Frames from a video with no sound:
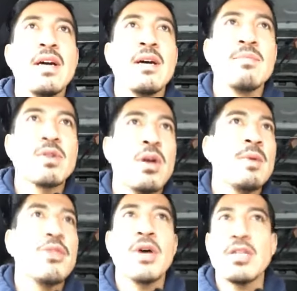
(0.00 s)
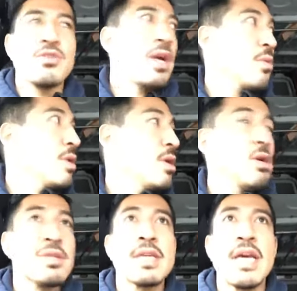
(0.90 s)
Sorry my thoughts are not really all
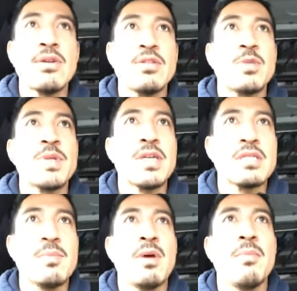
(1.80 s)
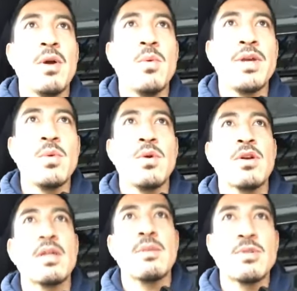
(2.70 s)
together, just because I'm on my way to work and
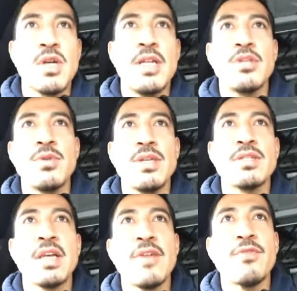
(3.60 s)
I'm trying to do this safely.